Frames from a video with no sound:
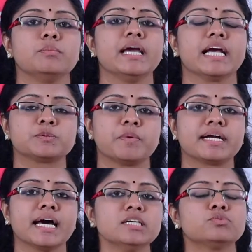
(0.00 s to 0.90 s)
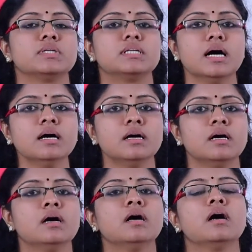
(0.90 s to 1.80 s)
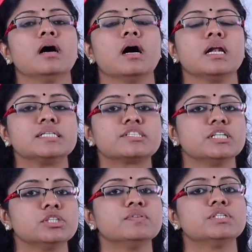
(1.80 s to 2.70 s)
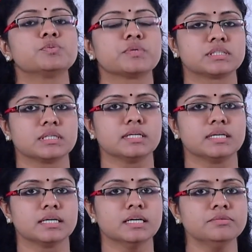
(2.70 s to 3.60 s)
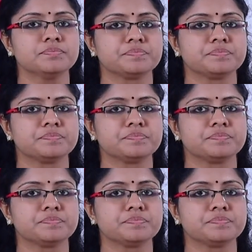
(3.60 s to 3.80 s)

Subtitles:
expertise with the literature which is present in the